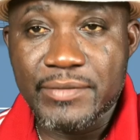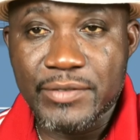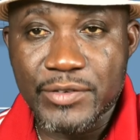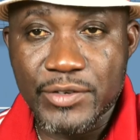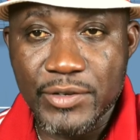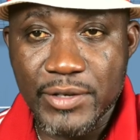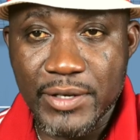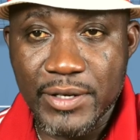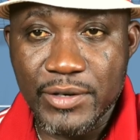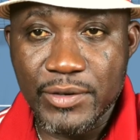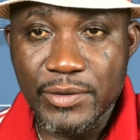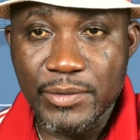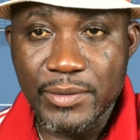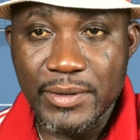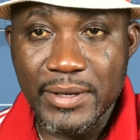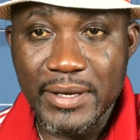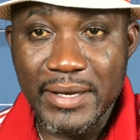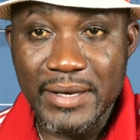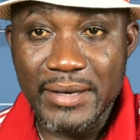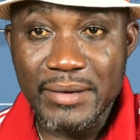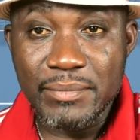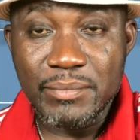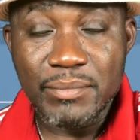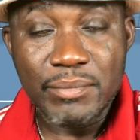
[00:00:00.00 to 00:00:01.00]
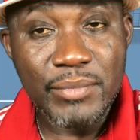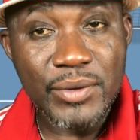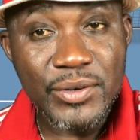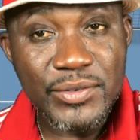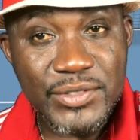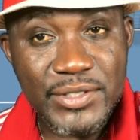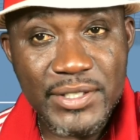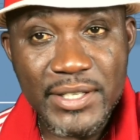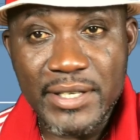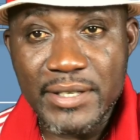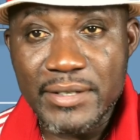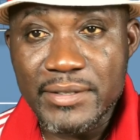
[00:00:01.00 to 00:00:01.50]
if you can do that,
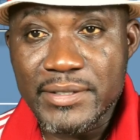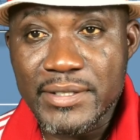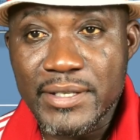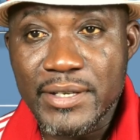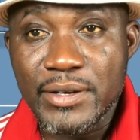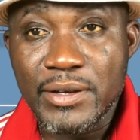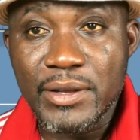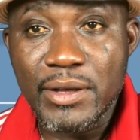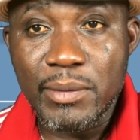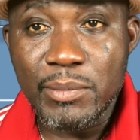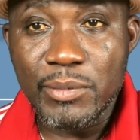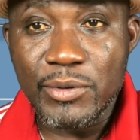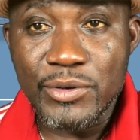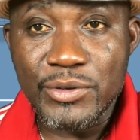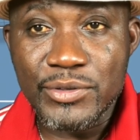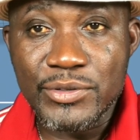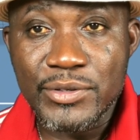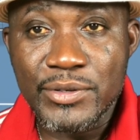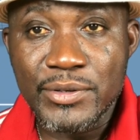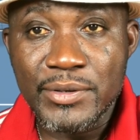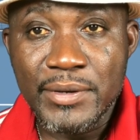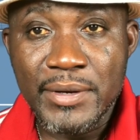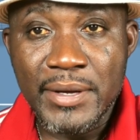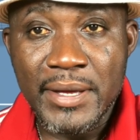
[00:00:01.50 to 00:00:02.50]
both singles and doubles.